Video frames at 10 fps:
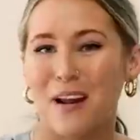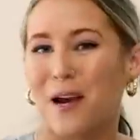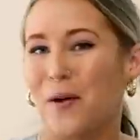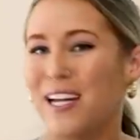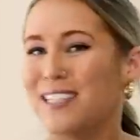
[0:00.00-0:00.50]
but
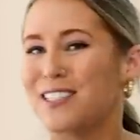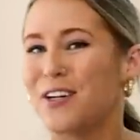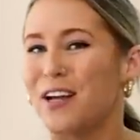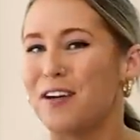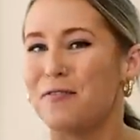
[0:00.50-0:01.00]
I will
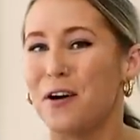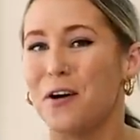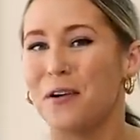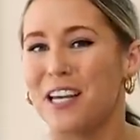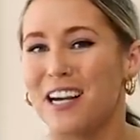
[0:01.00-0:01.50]
insert a
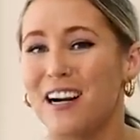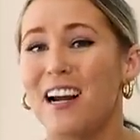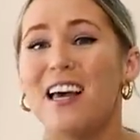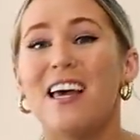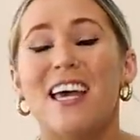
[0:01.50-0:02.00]
photo
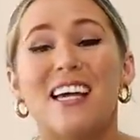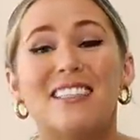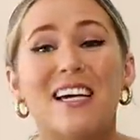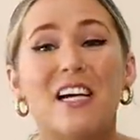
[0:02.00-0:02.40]
here. It's